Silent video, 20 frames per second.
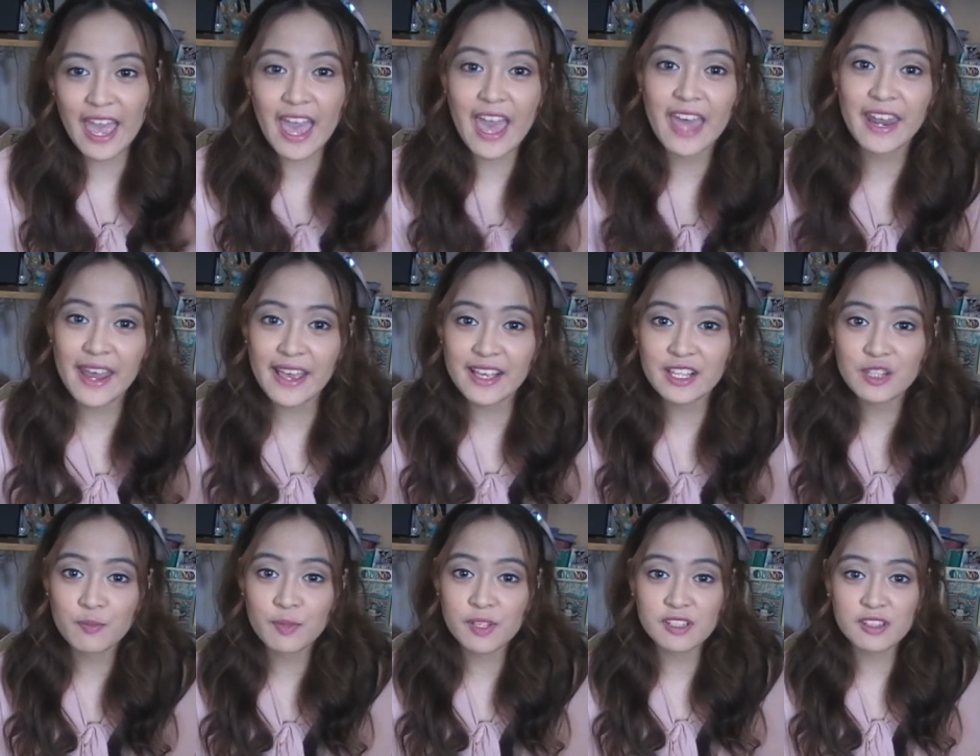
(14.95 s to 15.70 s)
and I
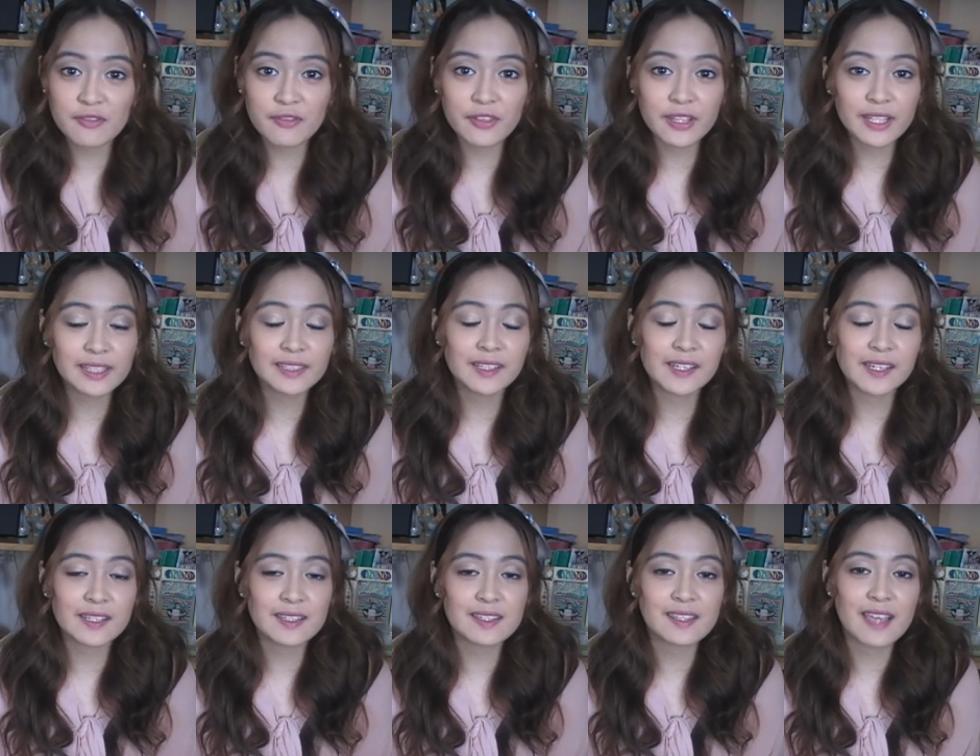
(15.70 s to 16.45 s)

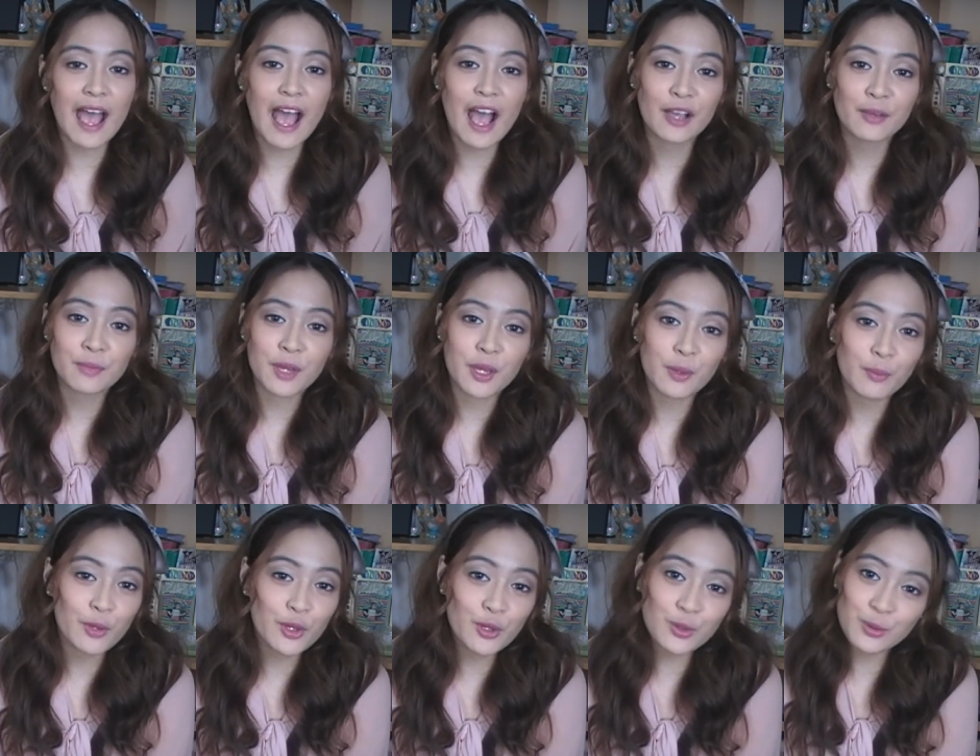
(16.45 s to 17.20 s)
specifically tag
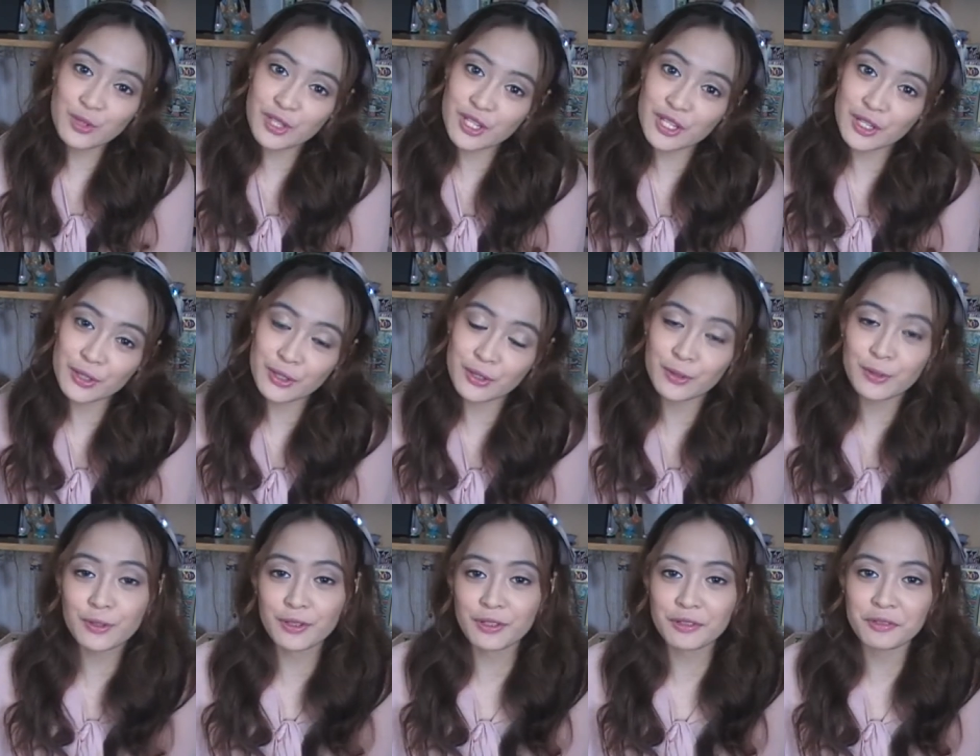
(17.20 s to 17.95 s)
my beauty
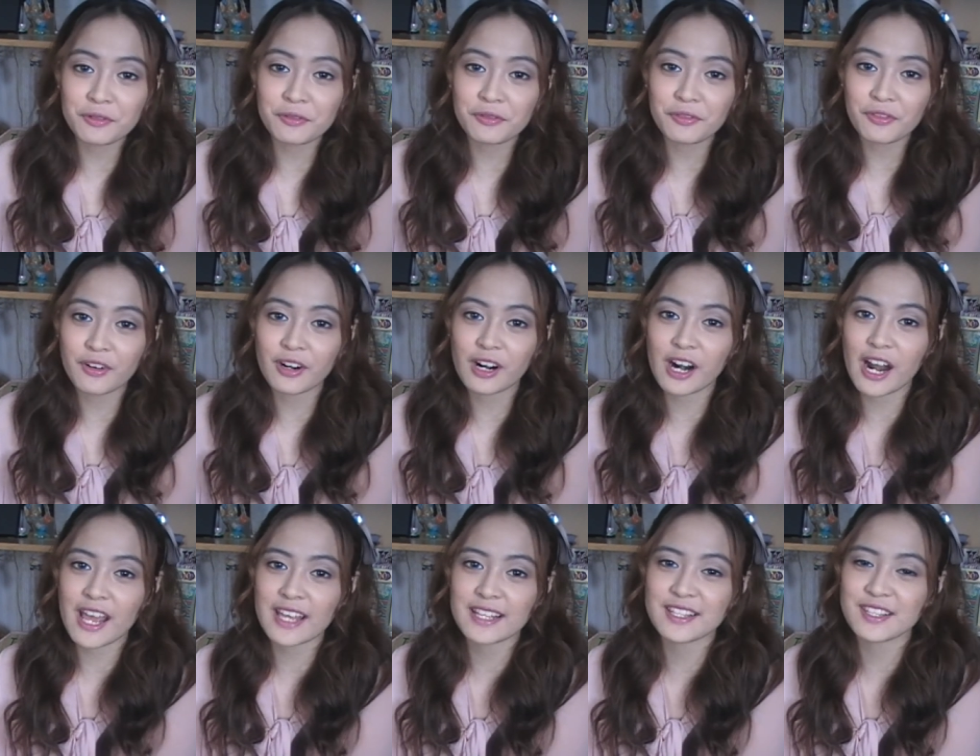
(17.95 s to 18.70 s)
guru
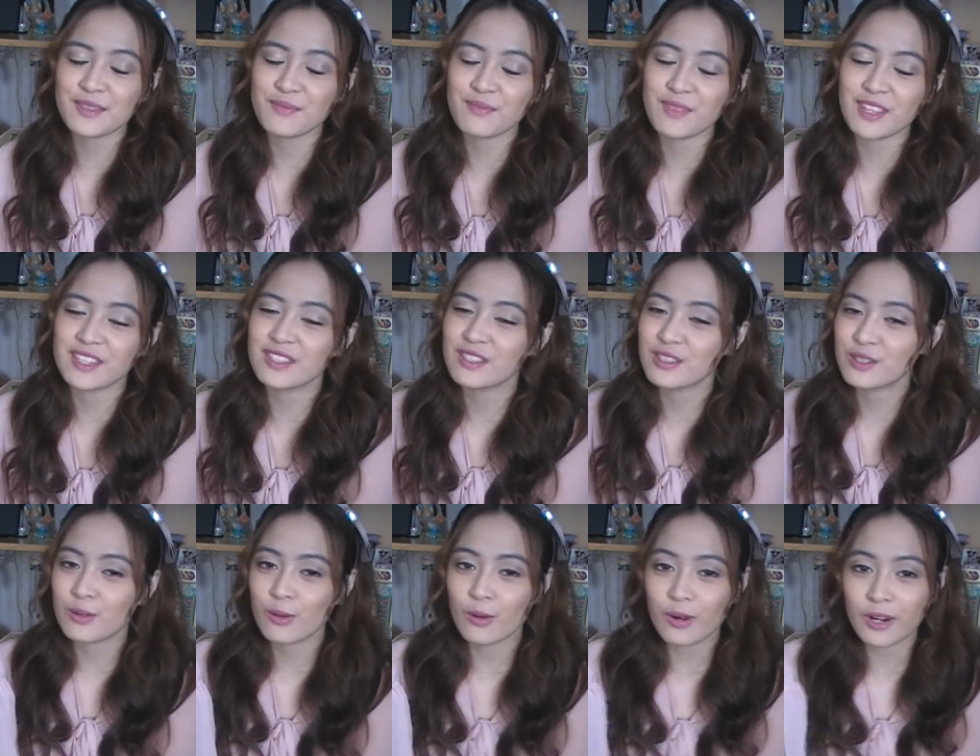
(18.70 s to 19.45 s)
friends
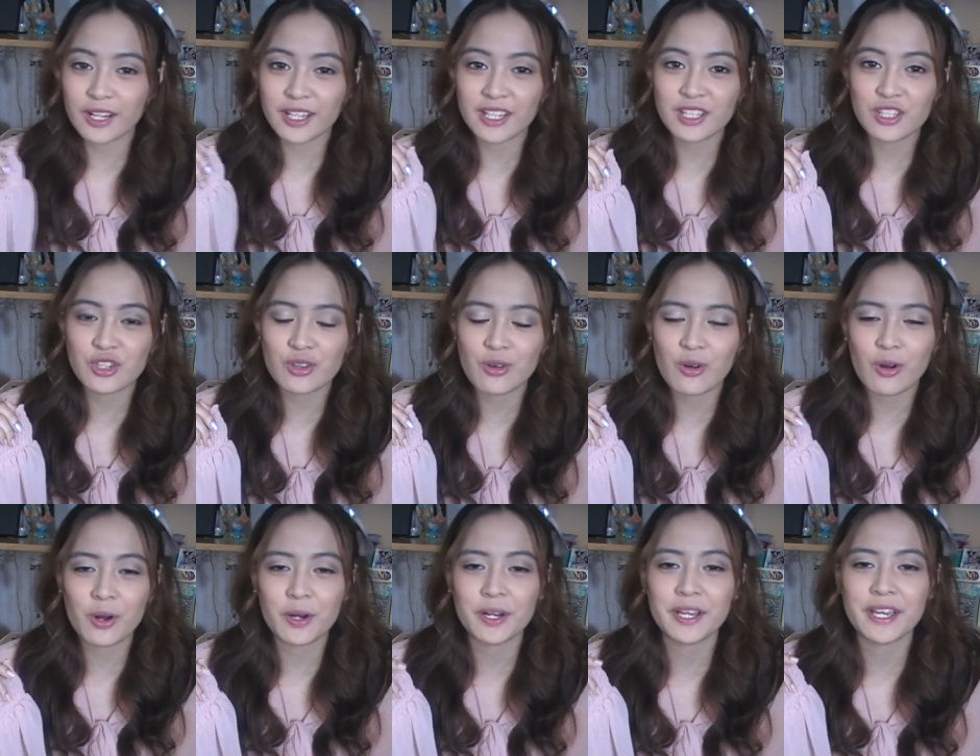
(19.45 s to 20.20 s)
Miss Doria
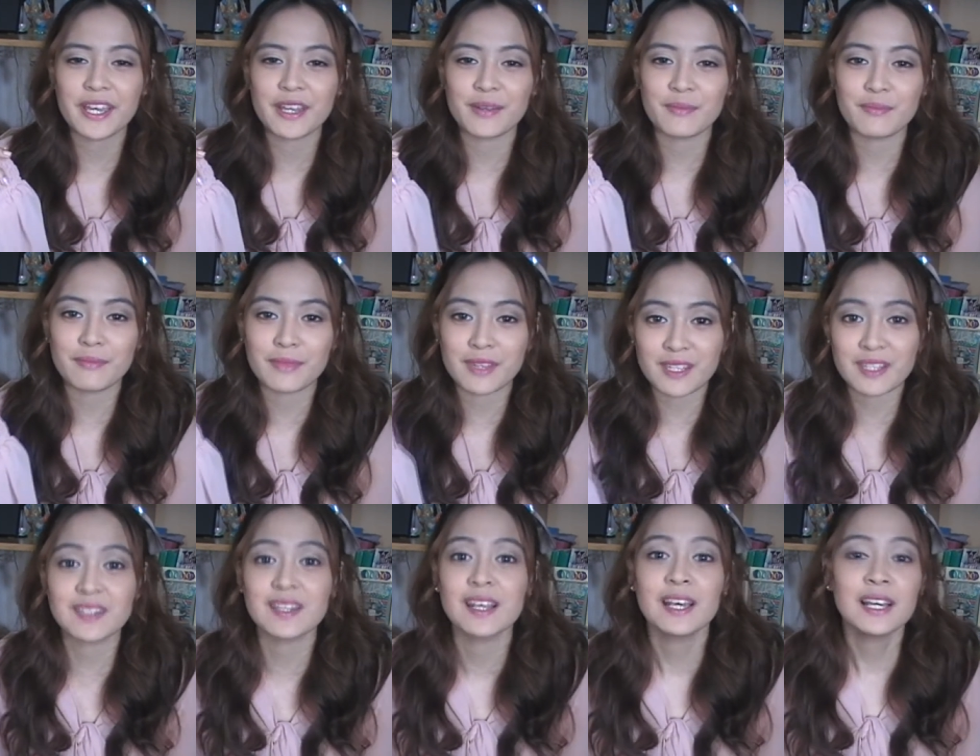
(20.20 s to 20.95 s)
Joy and
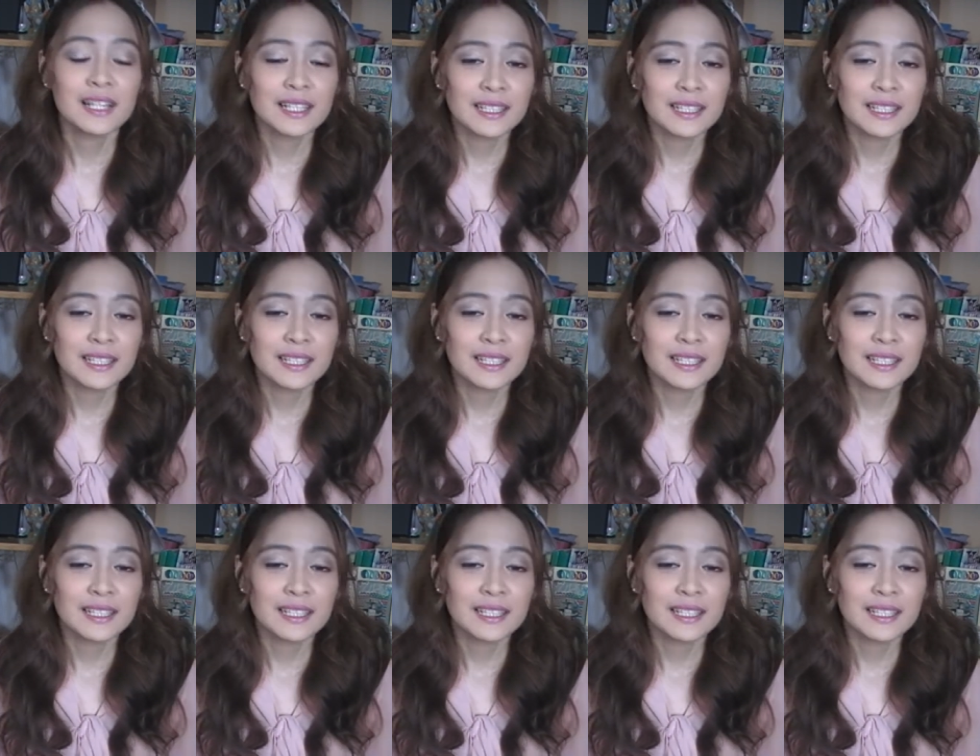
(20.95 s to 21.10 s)
Miss